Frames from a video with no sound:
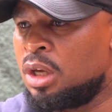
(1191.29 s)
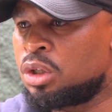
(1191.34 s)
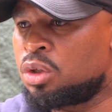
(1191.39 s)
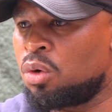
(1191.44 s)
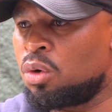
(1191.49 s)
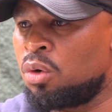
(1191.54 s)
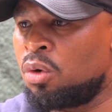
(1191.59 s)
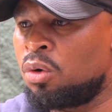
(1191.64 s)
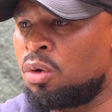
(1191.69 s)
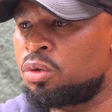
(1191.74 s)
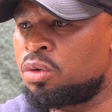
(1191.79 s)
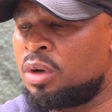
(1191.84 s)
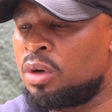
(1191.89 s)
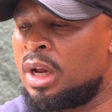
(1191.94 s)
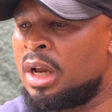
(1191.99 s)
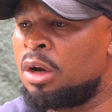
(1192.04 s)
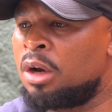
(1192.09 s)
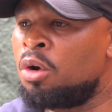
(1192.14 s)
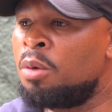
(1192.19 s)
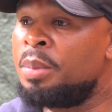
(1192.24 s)
So
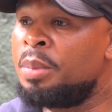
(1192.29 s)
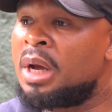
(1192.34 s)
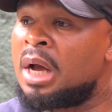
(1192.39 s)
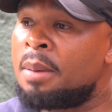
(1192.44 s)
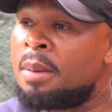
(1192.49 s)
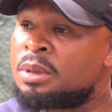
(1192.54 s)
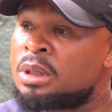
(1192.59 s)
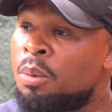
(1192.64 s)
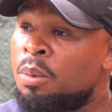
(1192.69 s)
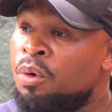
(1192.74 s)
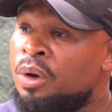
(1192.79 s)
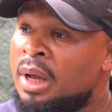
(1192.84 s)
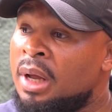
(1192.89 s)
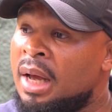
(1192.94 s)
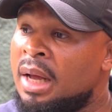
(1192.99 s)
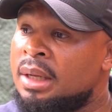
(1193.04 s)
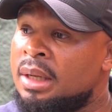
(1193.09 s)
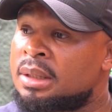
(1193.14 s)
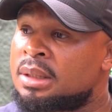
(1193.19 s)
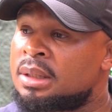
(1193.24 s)
that I don't become someone
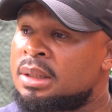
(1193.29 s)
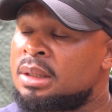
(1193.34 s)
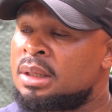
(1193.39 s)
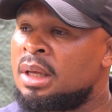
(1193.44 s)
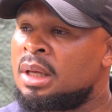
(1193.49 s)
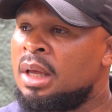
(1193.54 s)
else.